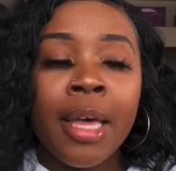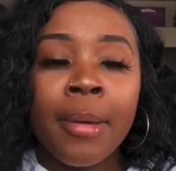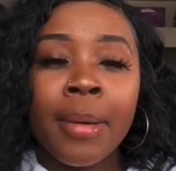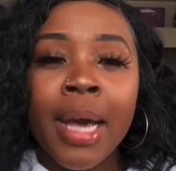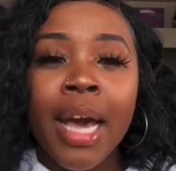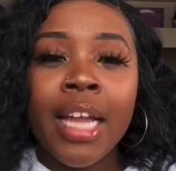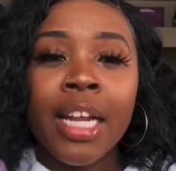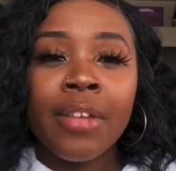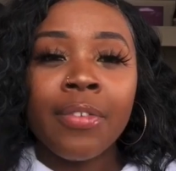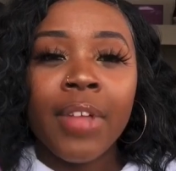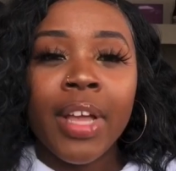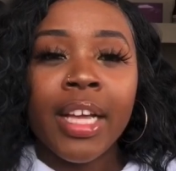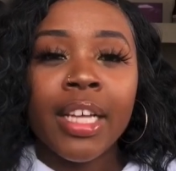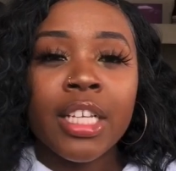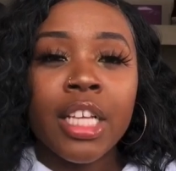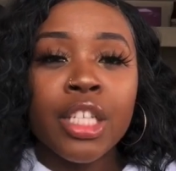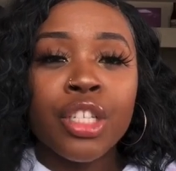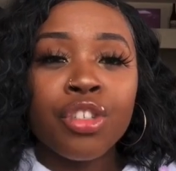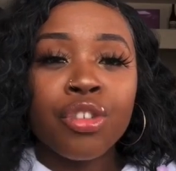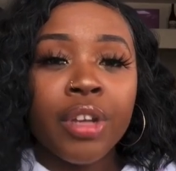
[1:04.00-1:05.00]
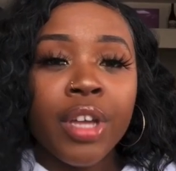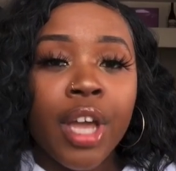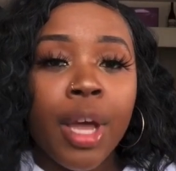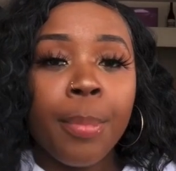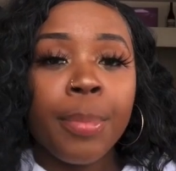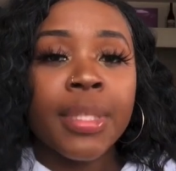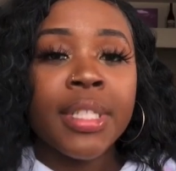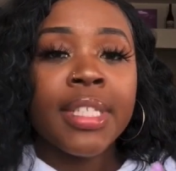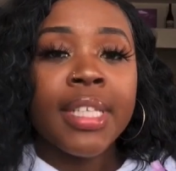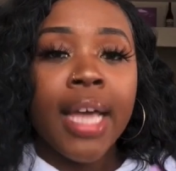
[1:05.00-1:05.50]
kind of like a straight
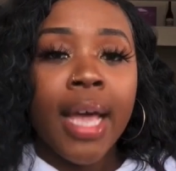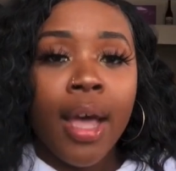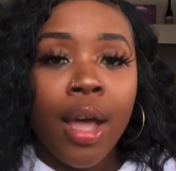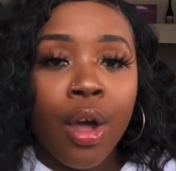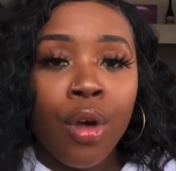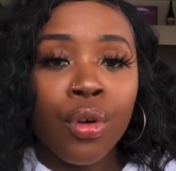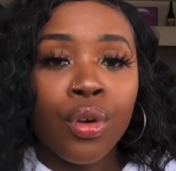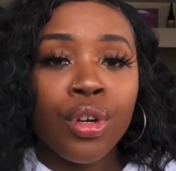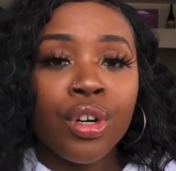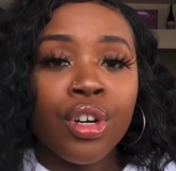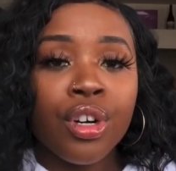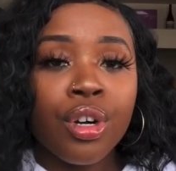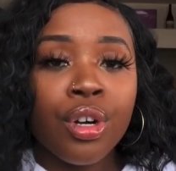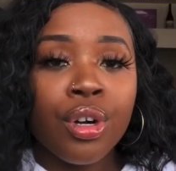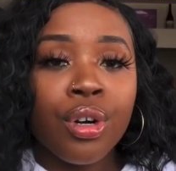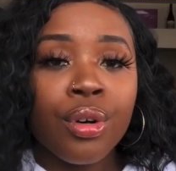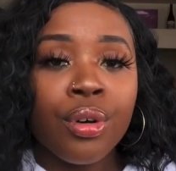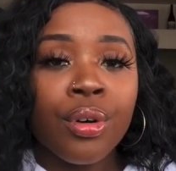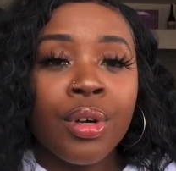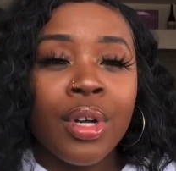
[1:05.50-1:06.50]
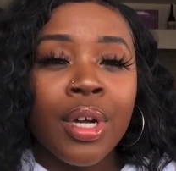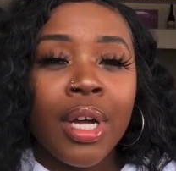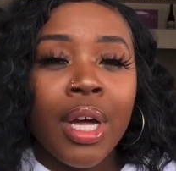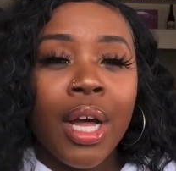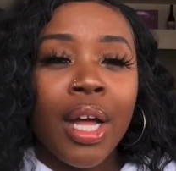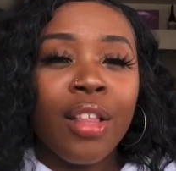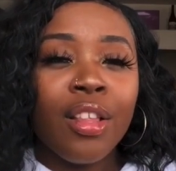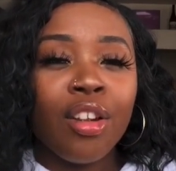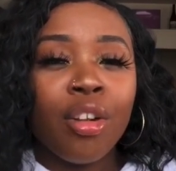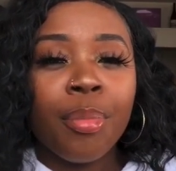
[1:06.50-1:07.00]
up and down girl
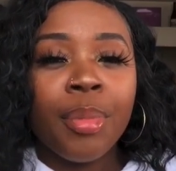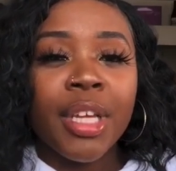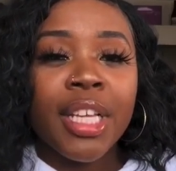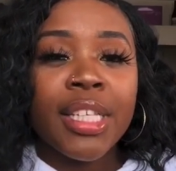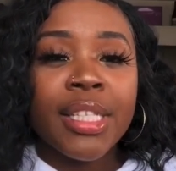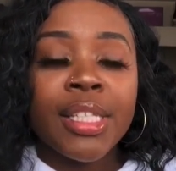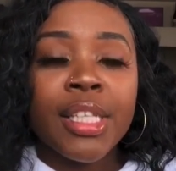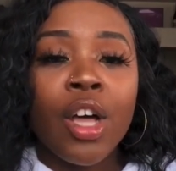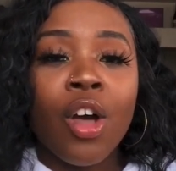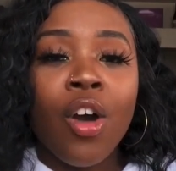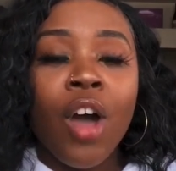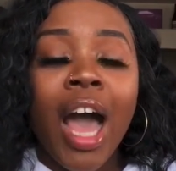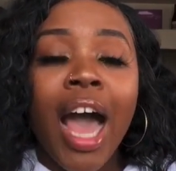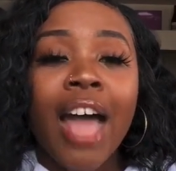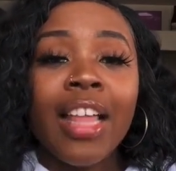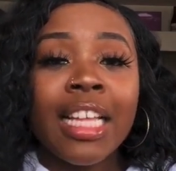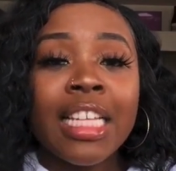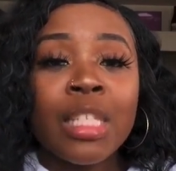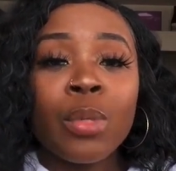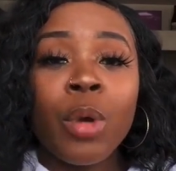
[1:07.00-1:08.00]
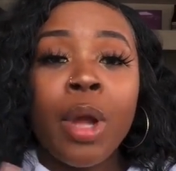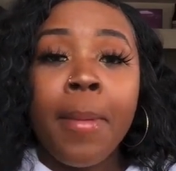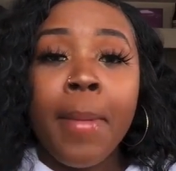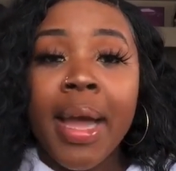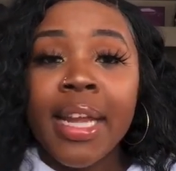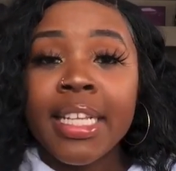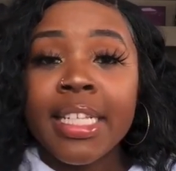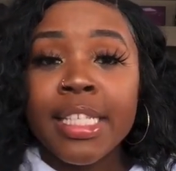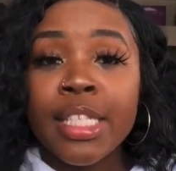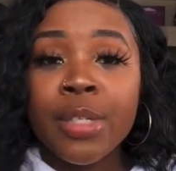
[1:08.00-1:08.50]
a little bit. So I like to wear
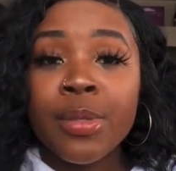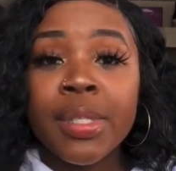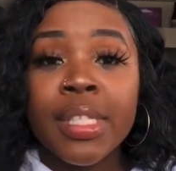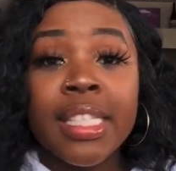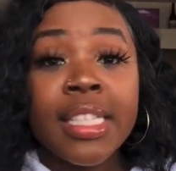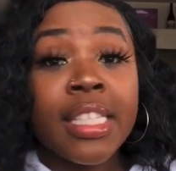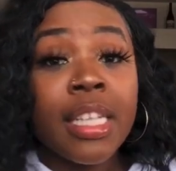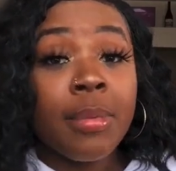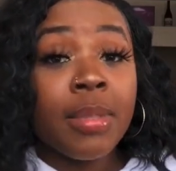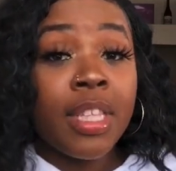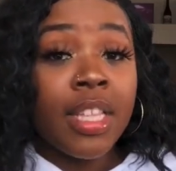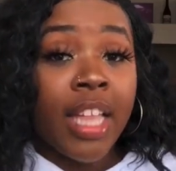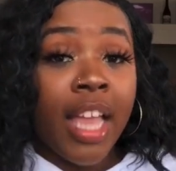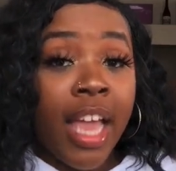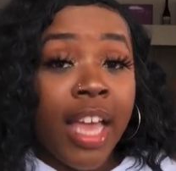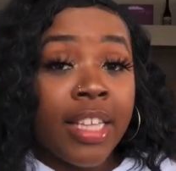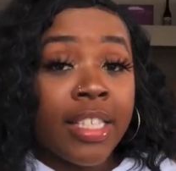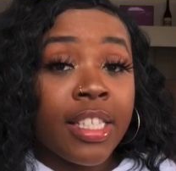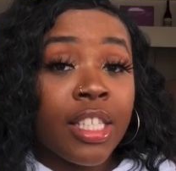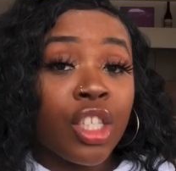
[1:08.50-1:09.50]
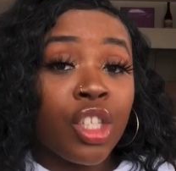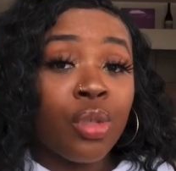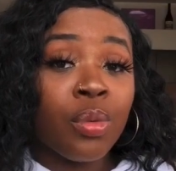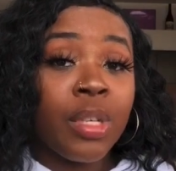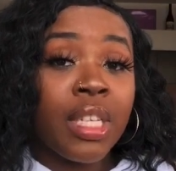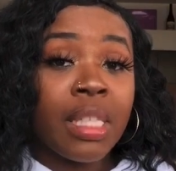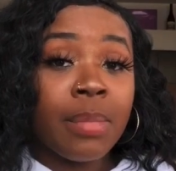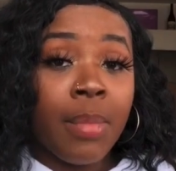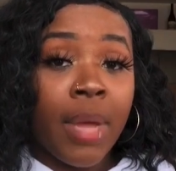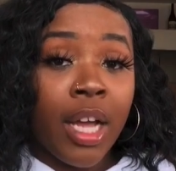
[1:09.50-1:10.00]
bodysuits and something that
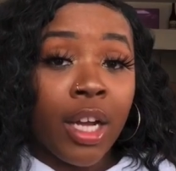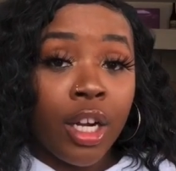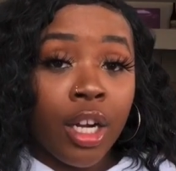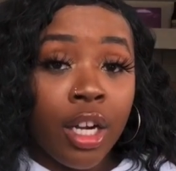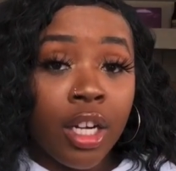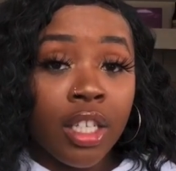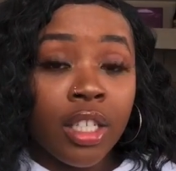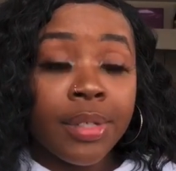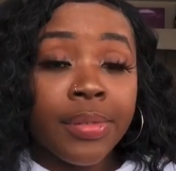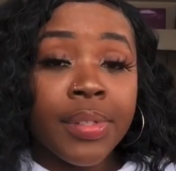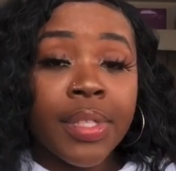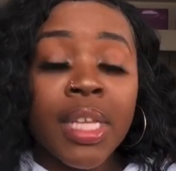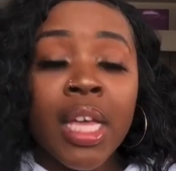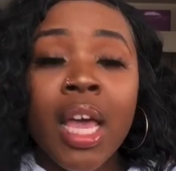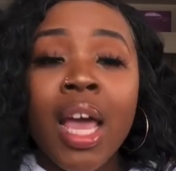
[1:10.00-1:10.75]
accentuates my curves.